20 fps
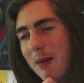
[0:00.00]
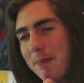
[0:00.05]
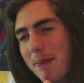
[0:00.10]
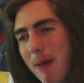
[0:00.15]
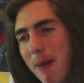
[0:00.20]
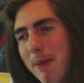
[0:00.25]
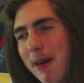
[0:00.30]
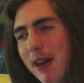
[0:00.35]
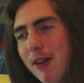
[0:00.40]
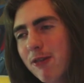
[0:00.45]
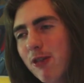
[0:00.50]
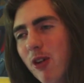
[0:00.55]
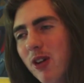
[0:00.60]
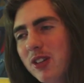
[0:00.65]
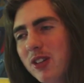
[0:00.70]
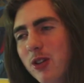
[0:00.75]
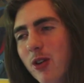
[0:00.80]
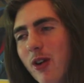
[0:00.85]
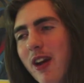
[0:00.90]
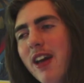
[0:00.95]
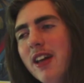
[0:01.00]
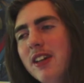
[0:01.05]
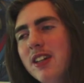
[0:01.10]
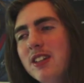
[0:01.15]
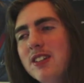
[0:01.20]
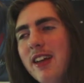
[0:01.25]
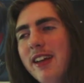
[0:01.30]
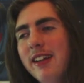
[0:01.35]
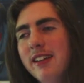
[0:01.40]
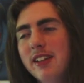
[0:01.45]
Pepe the Frog's creator
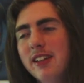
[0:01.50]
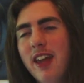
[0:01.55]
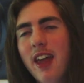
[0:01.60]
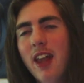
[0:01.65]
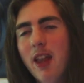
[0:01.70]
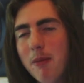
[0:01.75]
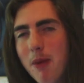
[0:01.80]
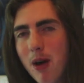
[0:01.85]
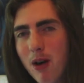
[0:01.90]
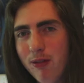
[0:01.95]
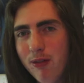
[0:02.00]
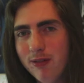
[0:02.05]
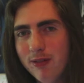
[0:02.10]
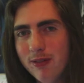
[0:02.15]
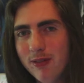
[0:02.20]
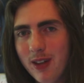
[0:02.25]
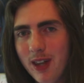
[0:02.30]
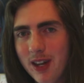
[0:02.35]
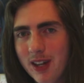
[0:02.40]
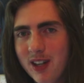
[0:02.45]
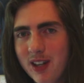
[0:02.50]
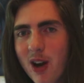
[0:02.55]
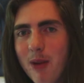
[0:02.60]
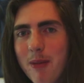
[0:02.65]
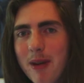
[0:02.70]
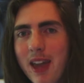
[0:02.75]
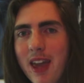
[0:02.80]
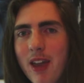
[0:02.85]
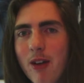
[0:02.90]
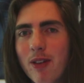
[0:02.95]
decided to kill him off in the
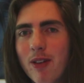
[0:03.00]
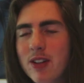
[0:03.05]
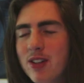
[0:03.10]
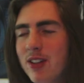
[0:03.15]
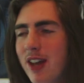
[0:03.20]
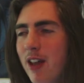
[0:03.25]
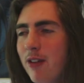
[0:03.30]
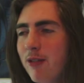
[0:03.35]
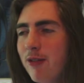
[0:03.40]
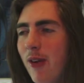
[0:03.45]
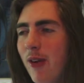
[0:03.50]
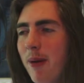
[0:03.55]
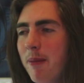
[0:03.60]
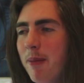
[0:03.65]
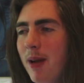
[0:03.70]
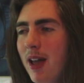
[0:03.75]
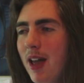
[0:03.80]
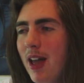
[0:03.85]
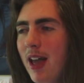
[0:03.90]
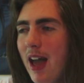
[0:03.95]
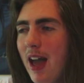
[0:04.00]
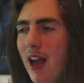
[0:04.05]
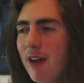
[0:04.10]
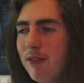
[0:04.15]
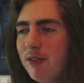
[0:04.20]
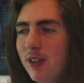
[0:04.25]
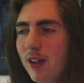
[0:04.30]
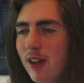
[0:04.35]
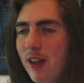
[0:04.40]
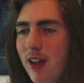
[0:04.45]
comic he originated from
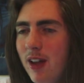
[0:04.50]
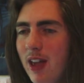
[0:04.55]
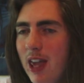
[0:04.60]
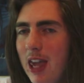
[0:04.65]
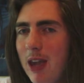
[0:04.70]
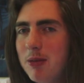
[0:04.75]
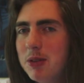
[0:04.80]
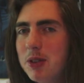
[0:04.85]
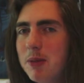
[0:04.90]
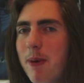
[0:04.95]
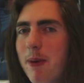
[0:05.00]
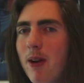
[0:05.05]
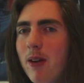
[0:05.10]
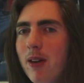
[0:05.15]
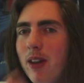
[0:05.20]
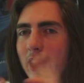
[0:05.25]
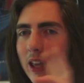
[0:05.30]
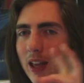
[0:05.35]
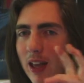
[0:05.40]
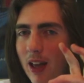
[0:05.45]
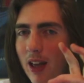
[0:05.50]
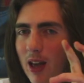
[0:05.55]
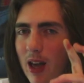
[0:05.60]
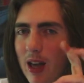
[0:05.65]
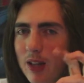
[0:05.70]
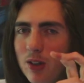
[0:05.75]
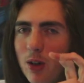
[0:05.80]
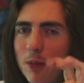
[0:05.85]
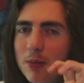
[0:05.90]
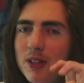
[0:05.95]
after he was apparently
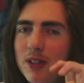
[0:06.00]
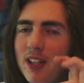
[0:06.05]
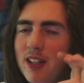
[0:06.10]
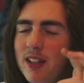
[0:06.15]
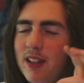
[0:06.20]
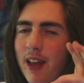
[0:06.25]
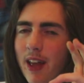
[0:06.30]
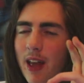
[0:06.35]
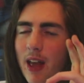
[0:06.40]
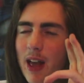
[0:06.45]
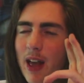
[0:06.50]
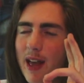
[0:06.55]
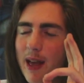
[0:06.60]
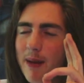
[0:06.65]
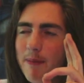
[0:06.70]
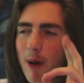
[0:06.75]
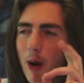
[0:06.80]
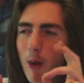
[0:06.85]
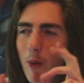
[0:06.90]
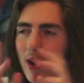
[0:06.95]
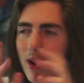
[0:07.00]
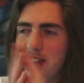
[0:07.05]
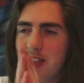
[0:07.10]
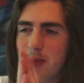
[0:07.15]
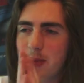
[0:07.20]
adopted by white